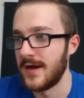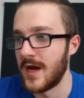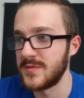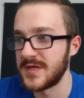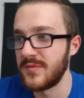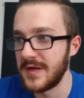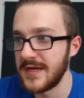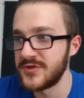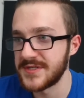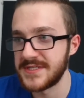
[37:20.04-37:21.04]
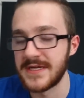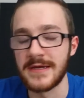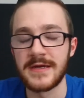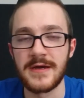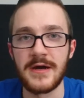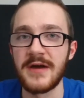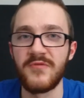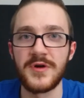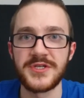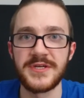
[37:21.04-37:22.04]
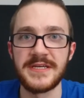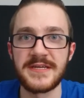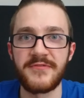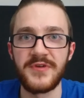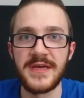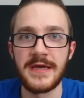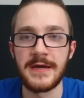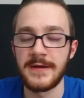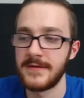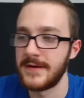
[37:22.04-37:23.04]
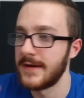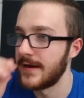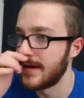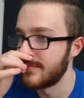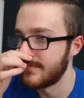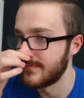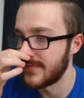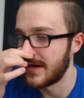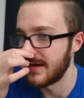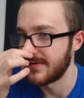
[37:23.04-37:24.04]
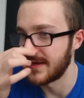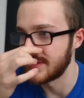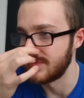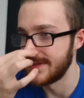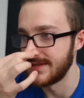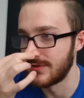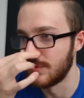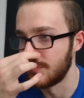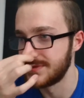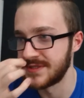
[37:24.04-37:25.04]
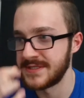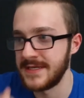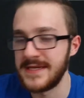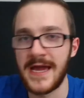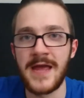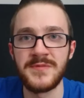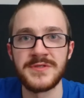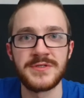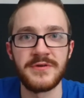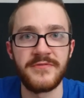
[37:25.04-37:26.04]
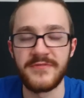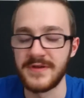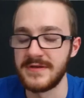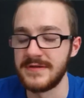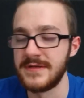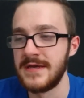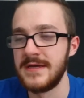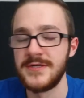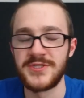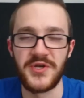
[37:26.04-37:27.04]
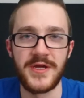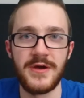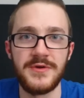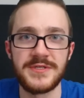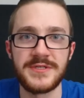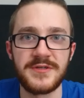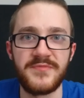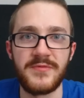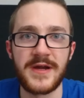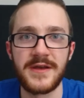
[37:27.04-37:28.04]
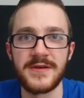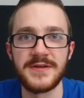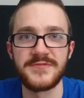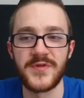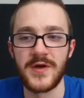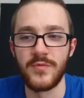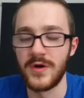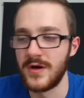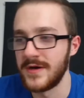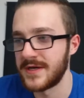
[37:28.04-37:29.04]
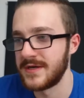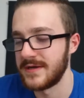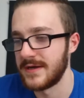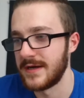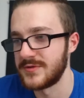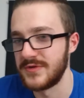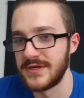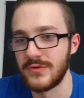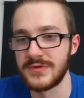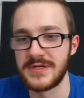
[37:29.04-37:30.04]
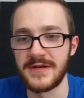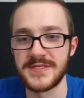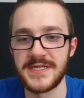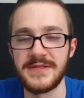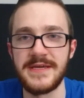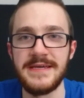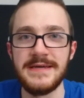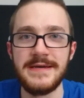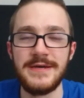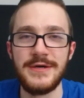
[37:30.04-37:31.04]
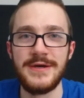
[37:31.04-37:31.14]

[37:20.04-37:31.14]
Um, it's going to be really interesting. Uh, I've watched these every year. Um, I think it's really cool to see games and stuff and studios and stuff be recognised for their work. Uh, it's really cool to kind of see the